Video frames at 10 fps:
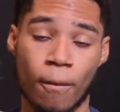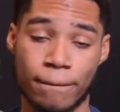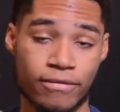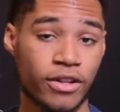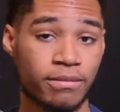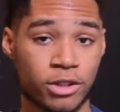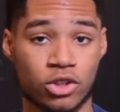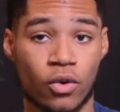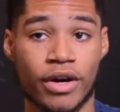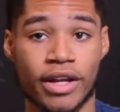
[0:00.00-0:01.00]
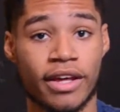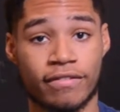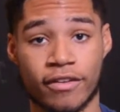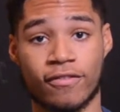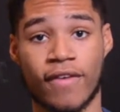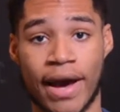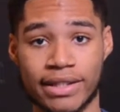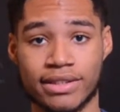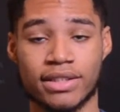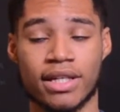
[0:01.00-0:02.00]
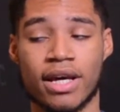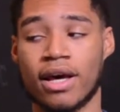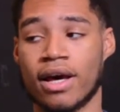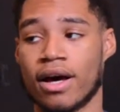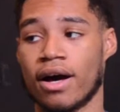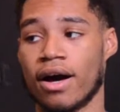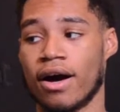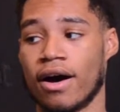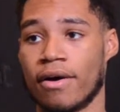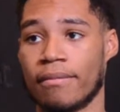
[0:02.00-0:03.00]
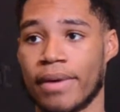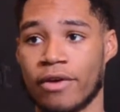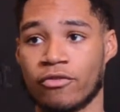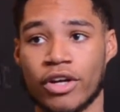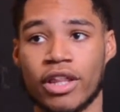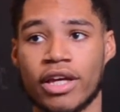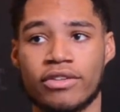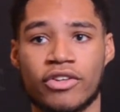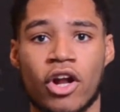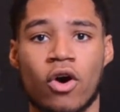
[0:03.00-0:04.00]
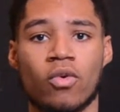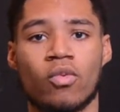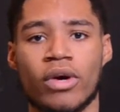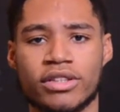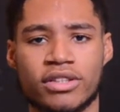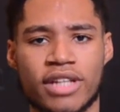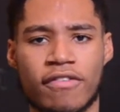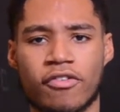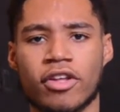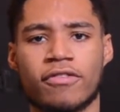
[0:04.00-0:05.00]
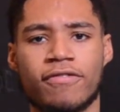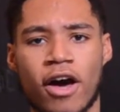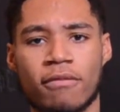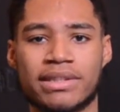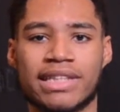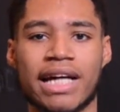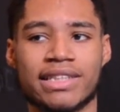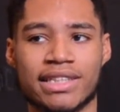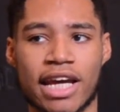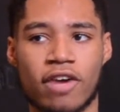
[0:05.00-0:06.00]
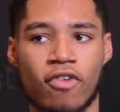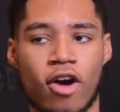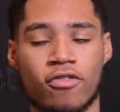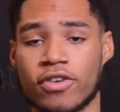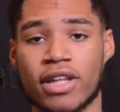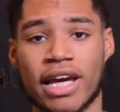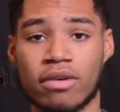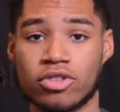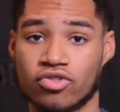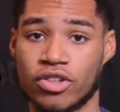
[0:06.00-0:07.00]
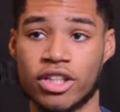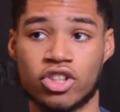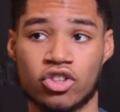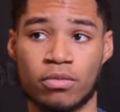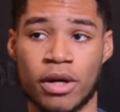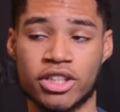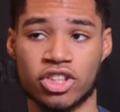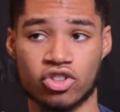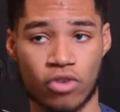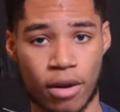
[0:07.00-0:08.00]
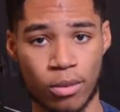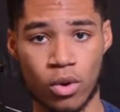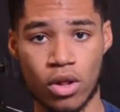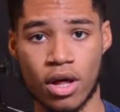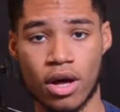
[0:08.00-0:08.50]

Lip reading: for the majority of the fight. And really, was never really felt, besides the second round, felt like he was really too much in trouble.